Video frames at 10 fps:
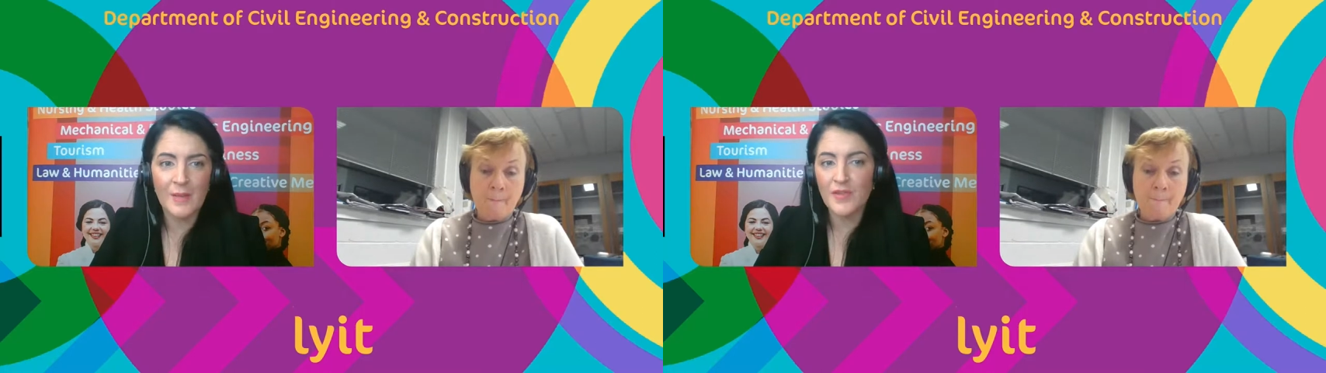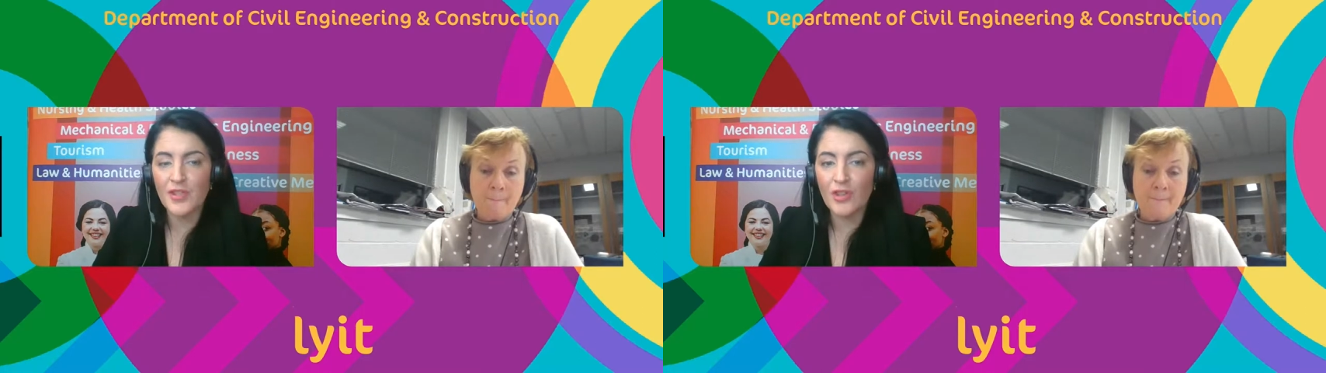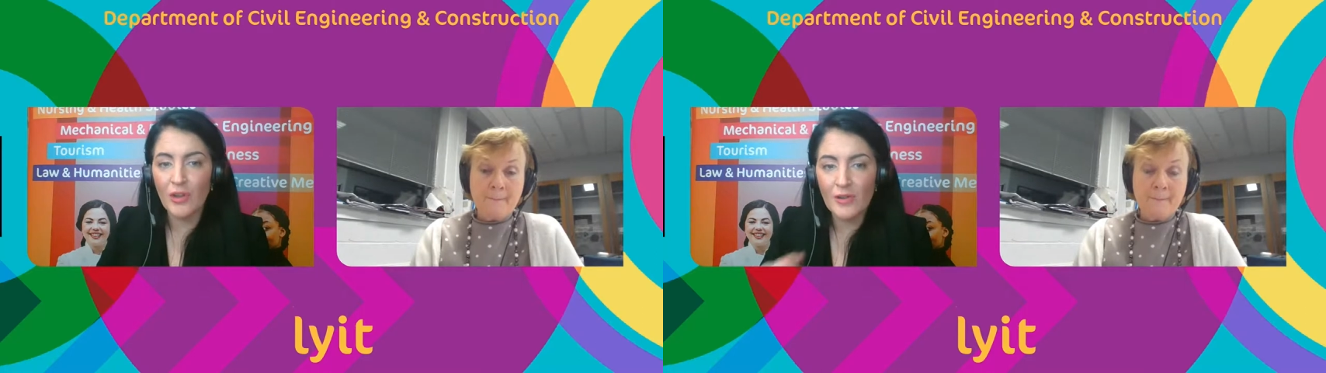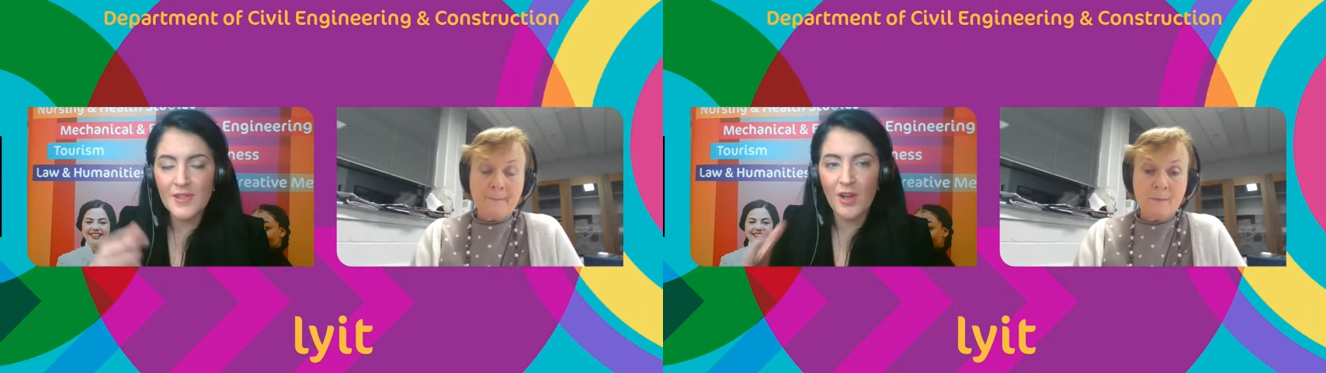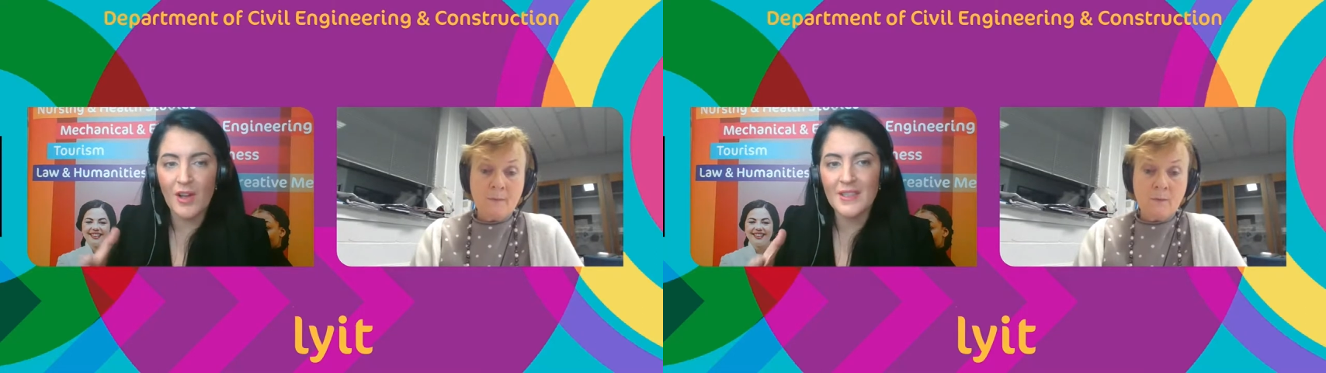Speaker 1: terms of
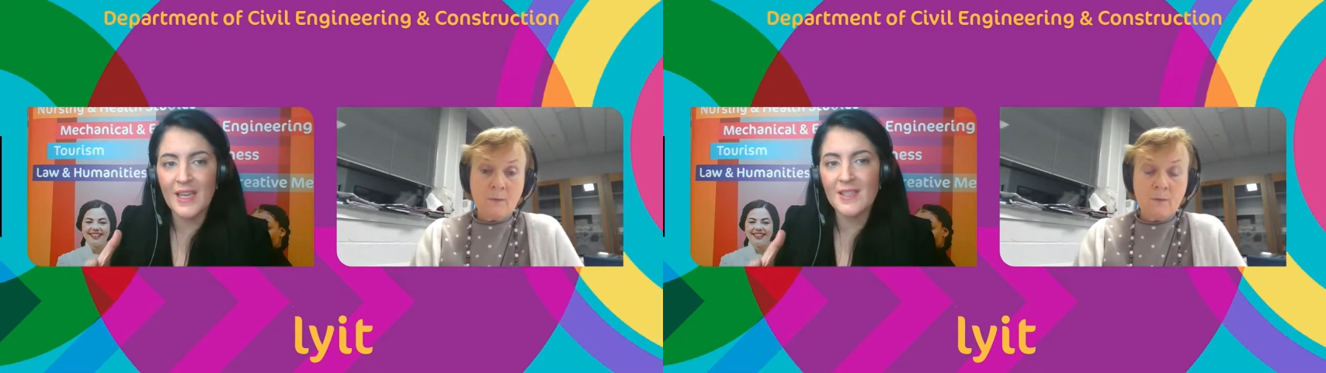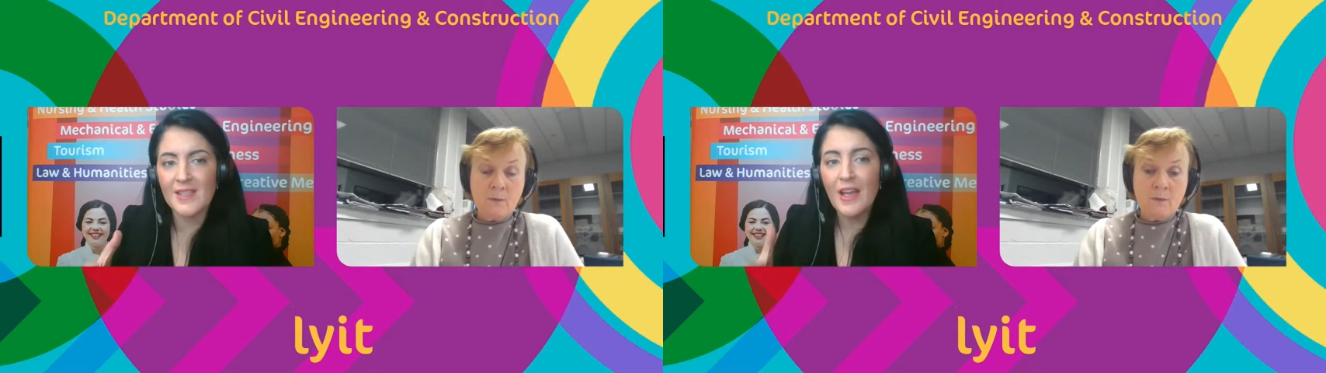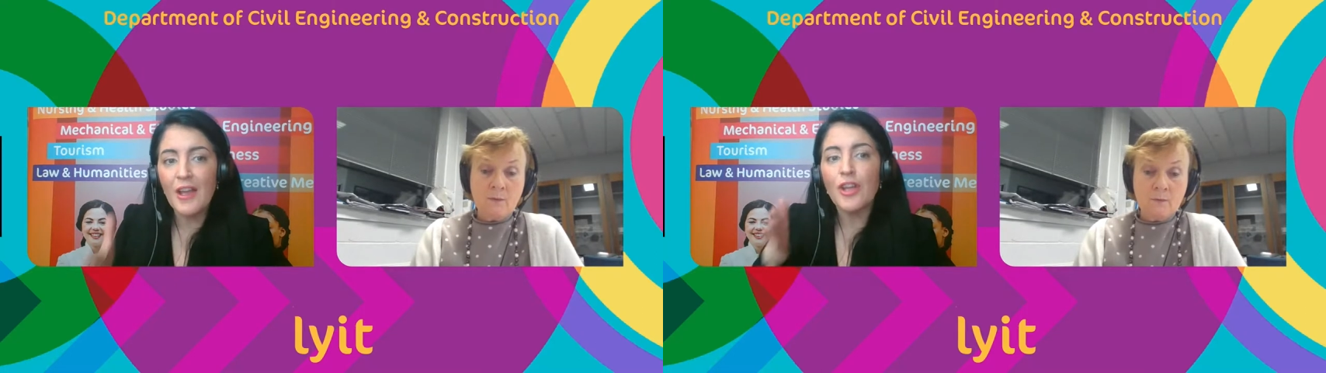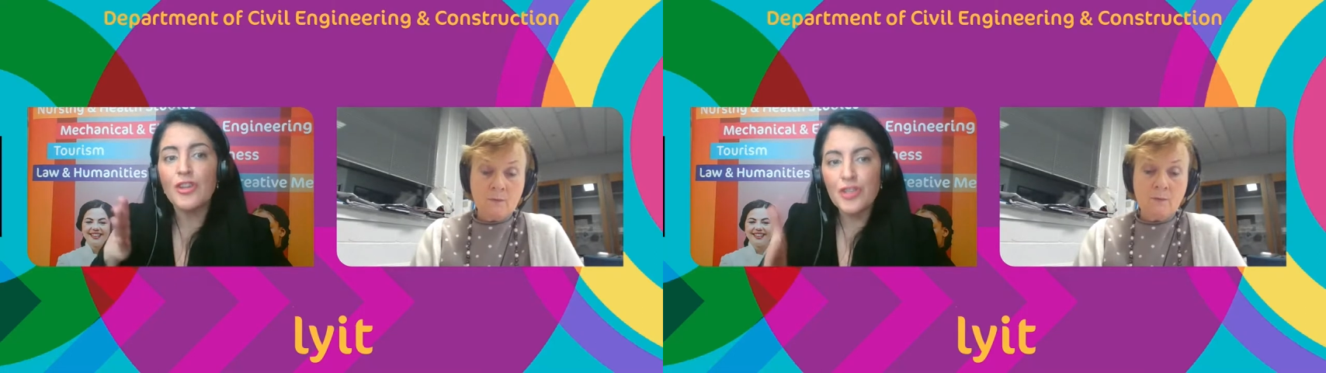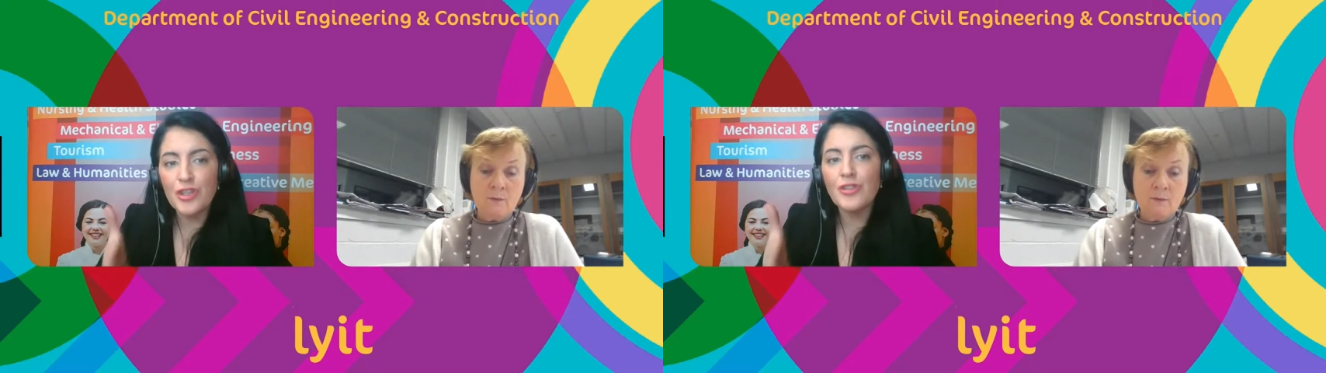schools context,
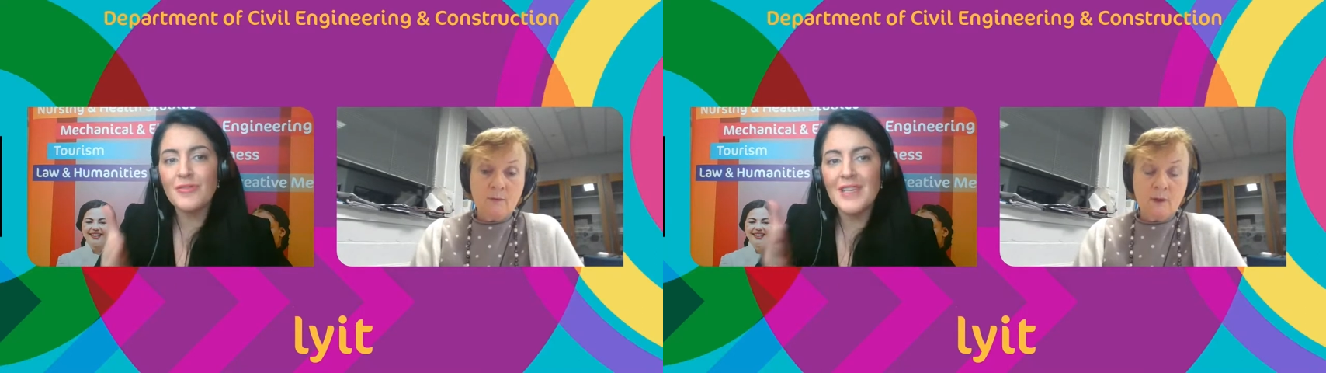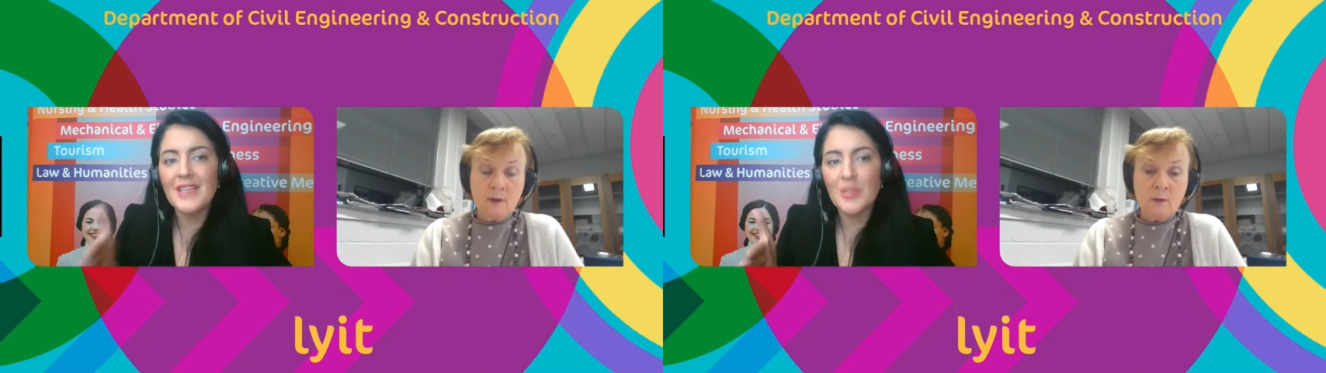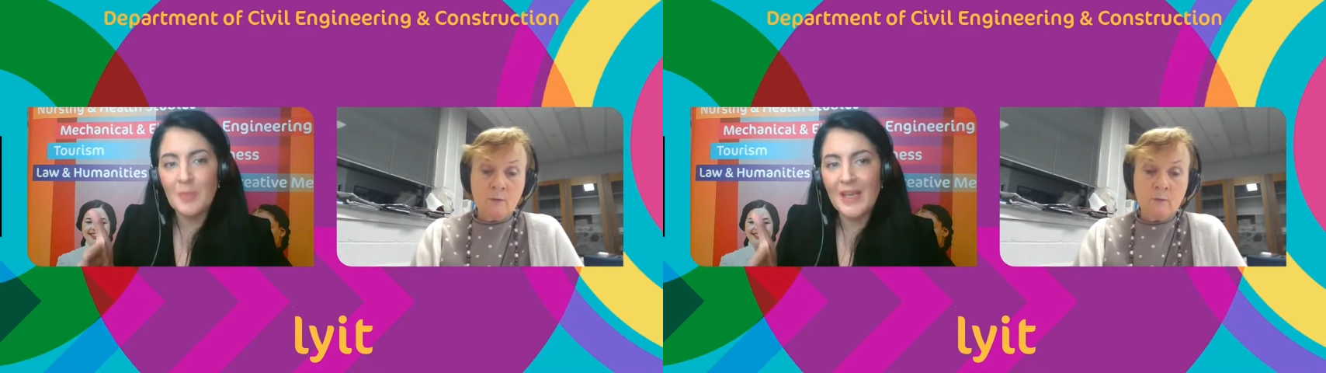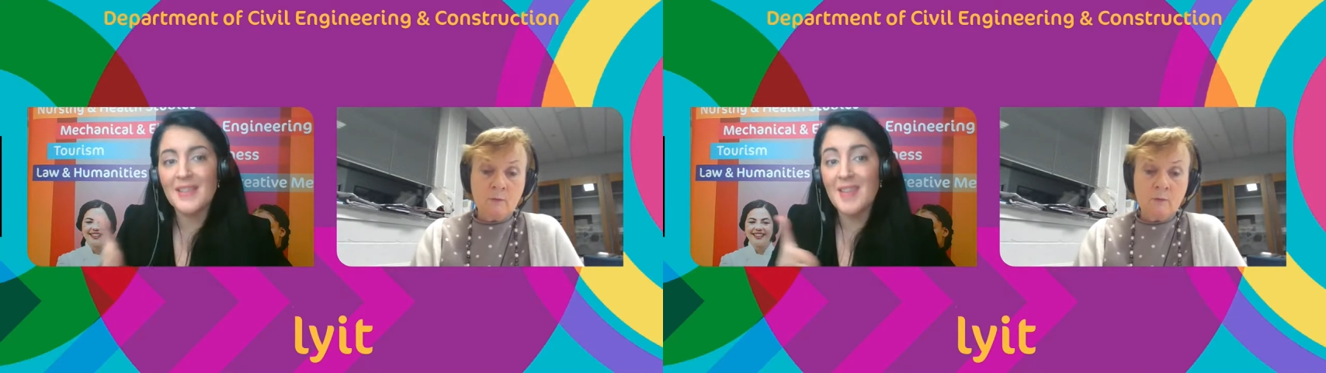do you need yeah. to be